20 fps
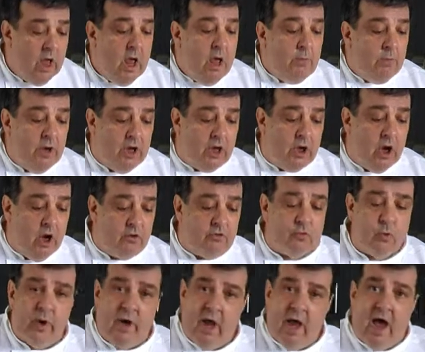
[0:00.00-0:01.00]
because
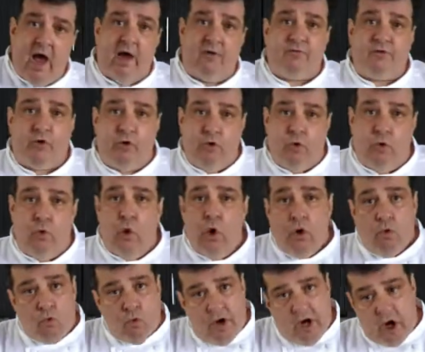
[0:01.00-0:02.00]
we have to
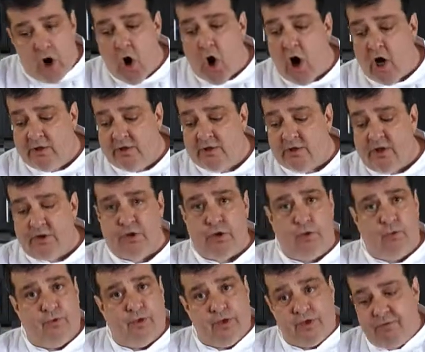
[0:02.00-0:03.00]

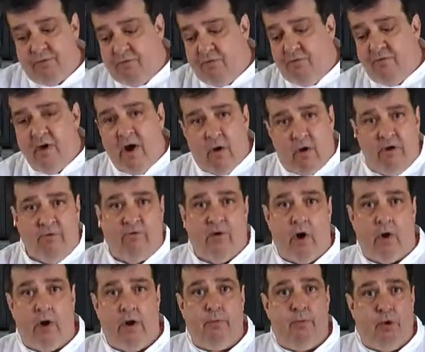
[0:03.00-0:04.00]
reconstitute this very,
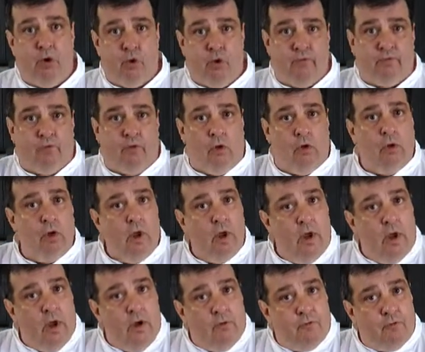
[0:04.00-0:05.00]
very beautiful,
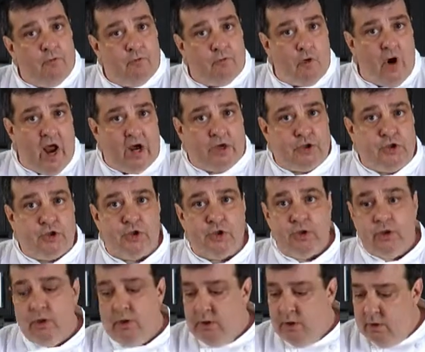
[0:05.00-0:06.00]
fresh
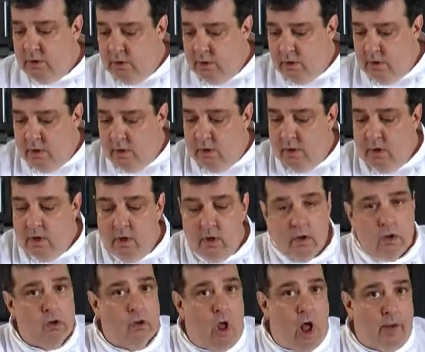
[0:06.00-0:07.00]

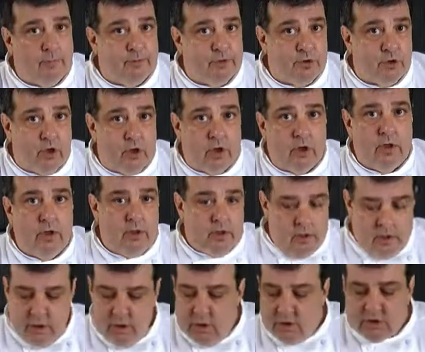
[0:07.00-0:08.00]
lobster
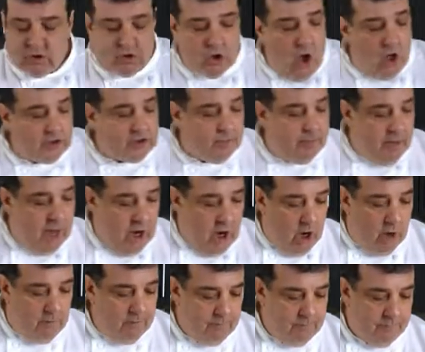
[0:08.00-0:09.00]
sauce mière.
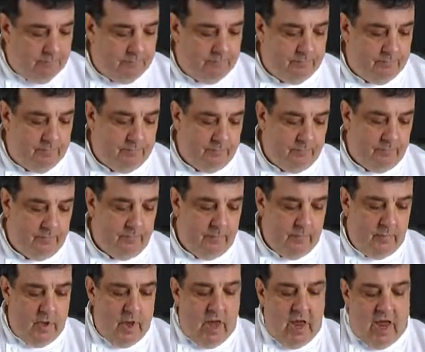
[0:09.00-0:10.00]

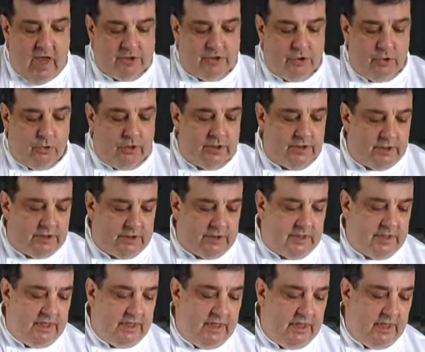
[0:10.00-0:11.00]
As you can
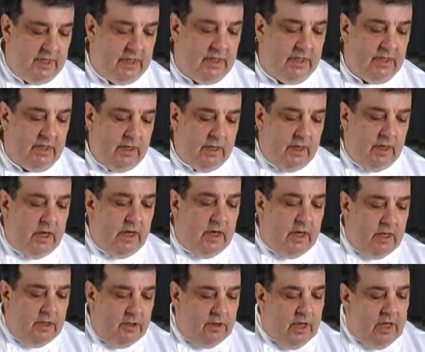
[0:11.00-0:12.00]
see,
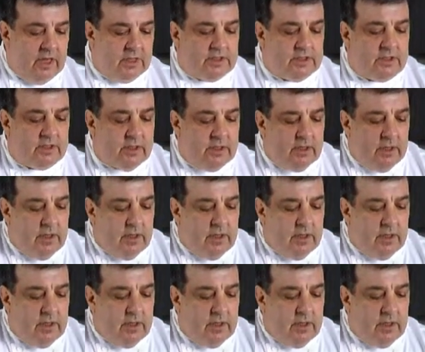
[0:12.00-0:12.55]
it's